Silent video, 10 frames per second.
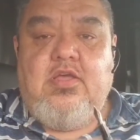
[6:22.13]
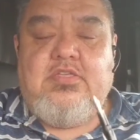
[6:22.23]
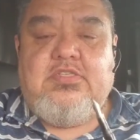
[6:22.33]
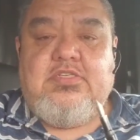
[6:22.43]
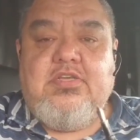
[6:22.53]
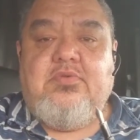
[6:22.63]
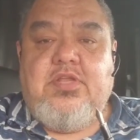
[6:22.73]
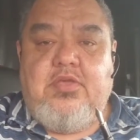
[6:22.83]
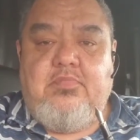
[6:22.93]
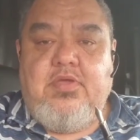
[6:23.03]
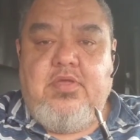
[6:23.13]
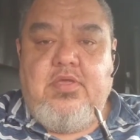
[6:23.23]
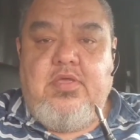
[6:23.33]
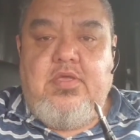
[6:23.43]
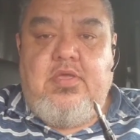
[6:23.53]
steel nib.
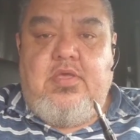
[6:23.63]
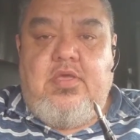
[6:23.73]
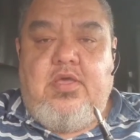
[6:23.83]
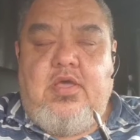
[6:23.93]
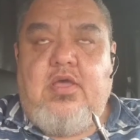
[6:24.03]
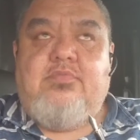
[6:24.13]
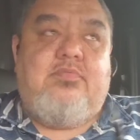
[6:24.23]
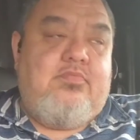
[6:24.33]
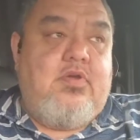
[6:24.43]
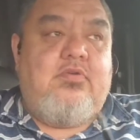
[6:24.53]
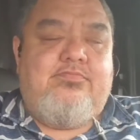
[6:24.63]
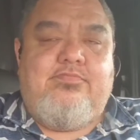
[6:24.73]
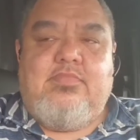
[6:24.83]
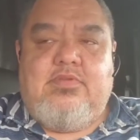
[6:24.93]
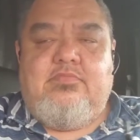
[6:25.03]
Well,
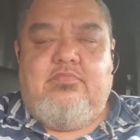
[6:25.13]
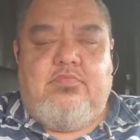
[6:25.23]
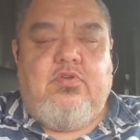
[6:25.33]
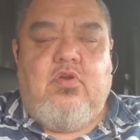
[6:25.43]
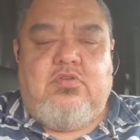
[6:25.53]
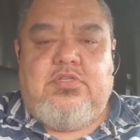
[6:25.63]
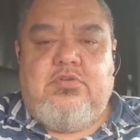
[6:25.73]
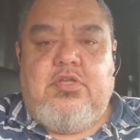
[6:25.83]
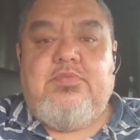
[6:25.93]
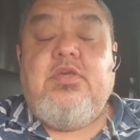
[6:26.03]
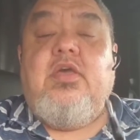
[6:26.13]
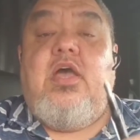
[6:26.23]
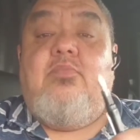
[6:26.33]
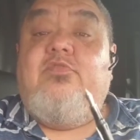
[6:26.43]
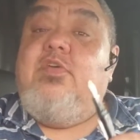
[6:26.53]
they're all steel nibs.
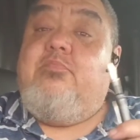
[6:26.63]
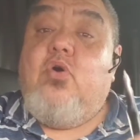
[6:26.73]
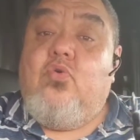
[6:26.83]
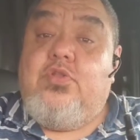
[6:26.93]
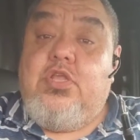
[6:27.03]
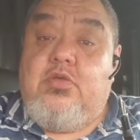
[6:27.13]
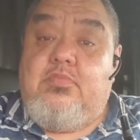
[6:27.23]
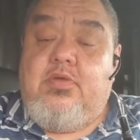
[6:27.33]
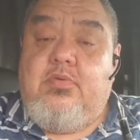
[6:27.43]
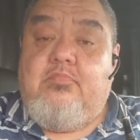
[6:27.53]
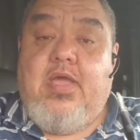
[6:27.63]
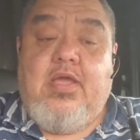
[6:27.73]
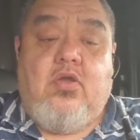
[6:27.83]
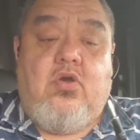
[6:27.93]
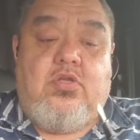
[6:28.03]
I moved the bold nib
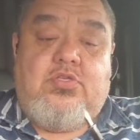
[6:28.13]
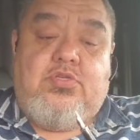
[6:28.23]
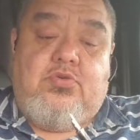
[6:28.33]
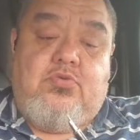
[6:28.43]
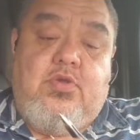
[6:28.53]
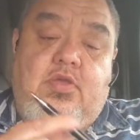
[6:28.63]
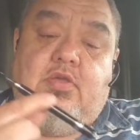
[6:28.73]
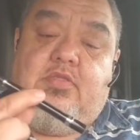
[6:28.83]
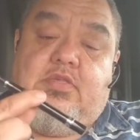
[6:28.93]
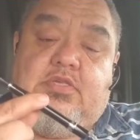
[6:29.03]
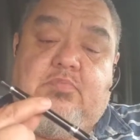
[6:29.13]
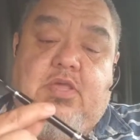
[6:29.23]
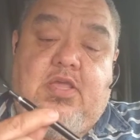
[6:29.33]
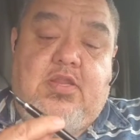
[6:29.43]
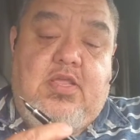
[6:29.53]
back onto this
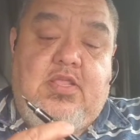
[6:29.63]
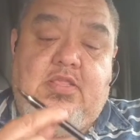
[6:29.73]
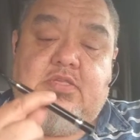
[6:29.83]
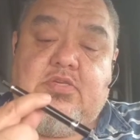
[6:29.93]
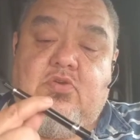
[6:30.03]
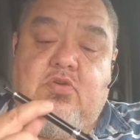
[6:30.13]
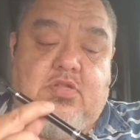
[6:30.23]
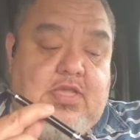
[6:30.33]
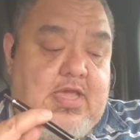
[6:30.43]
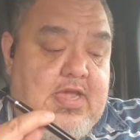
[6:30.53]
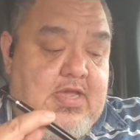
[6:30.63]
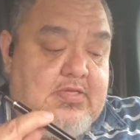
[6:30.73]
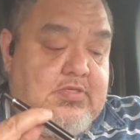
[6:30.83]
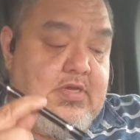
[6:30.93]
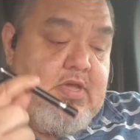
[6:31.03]
pen, and this currently
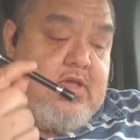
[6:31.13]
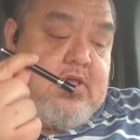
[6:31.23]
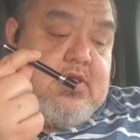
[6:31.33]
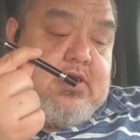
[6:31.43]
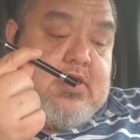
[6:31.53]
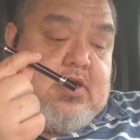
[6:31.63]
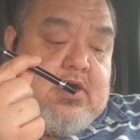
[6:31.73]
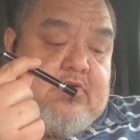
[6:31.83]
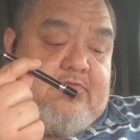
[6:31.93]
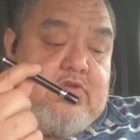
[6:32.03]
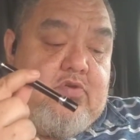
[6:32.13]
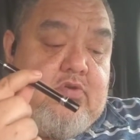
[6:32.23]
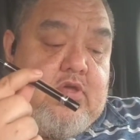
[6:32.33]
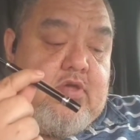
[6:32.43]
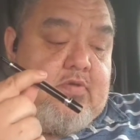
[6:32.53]
has
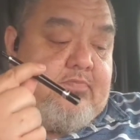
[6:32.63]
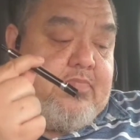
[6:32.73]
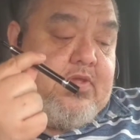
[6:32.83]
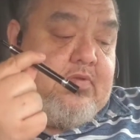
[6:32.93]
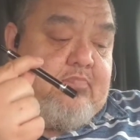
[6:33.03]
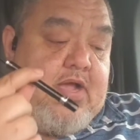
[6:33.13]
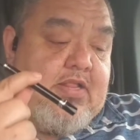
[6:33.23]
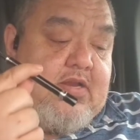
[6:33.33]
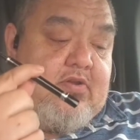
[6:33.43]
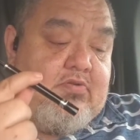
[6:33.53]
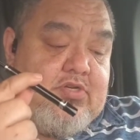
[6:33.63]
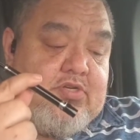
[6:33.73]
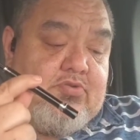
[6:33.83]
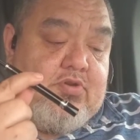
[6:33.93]
the Pilot Urushi